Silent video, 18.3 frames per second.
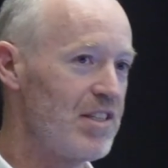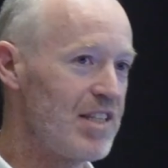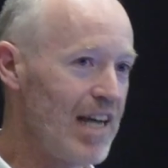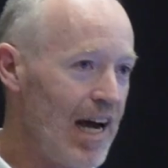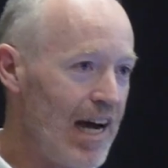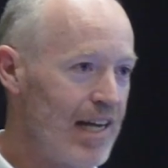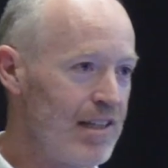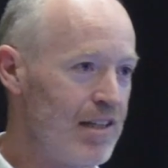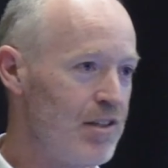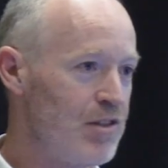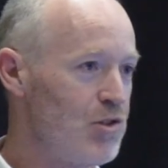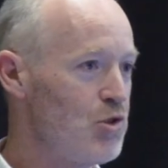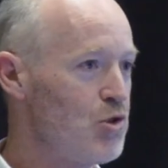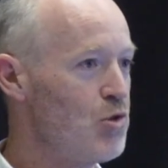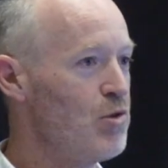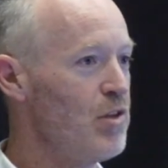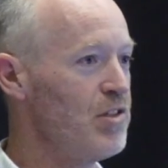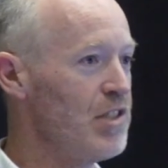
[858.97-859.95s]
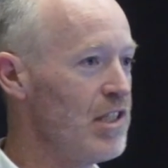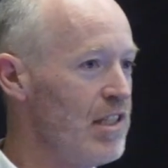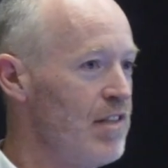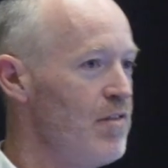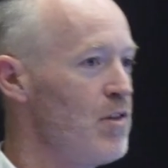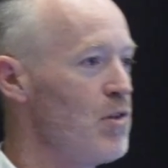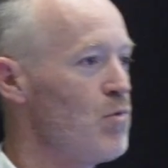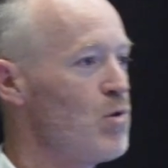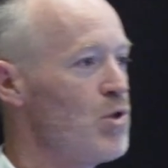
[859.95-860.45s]
tailored to
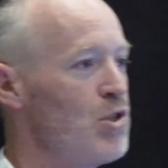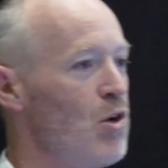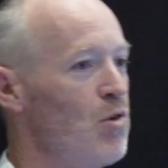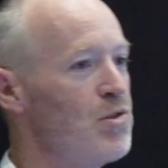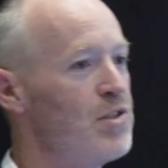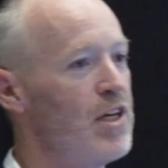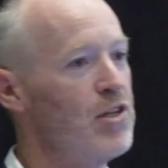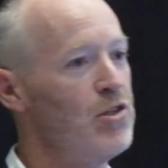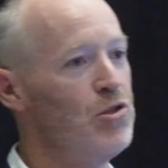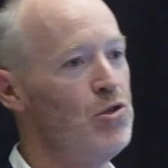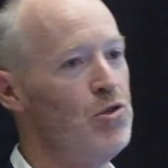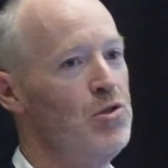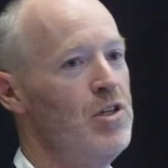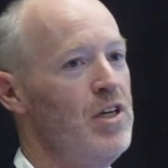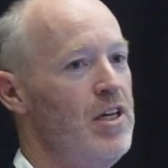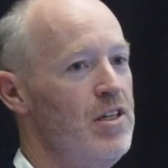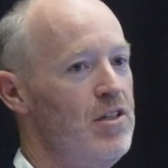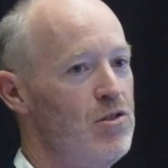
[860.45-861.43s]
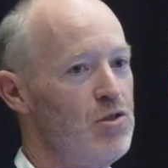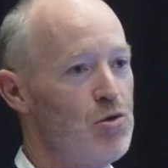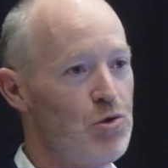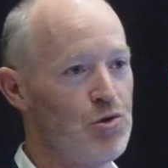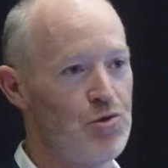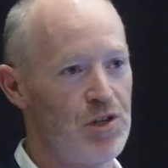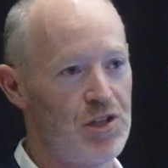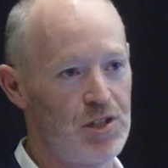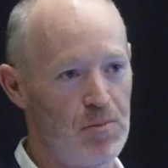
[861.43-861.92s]
deliver the results that you need to
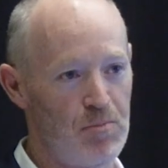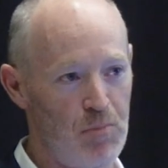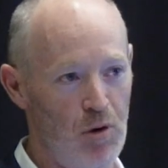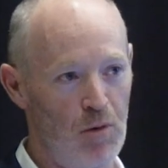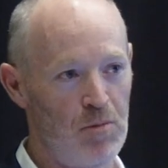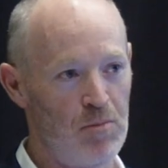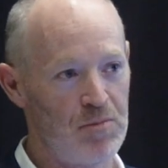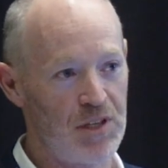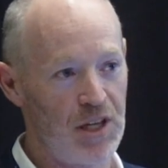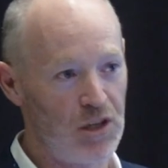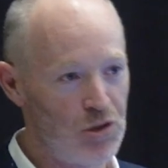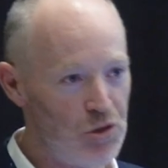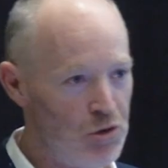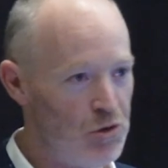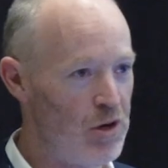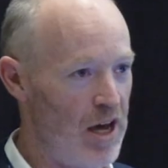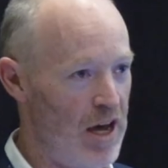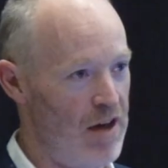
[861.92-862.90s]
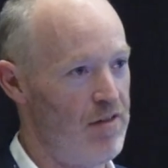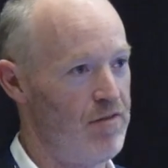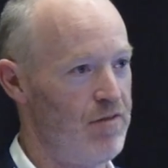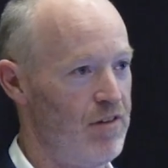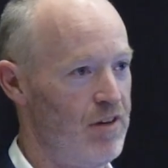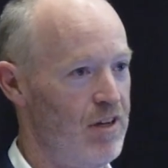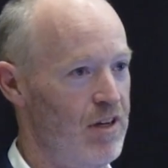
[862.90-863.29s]
address the problems that you have.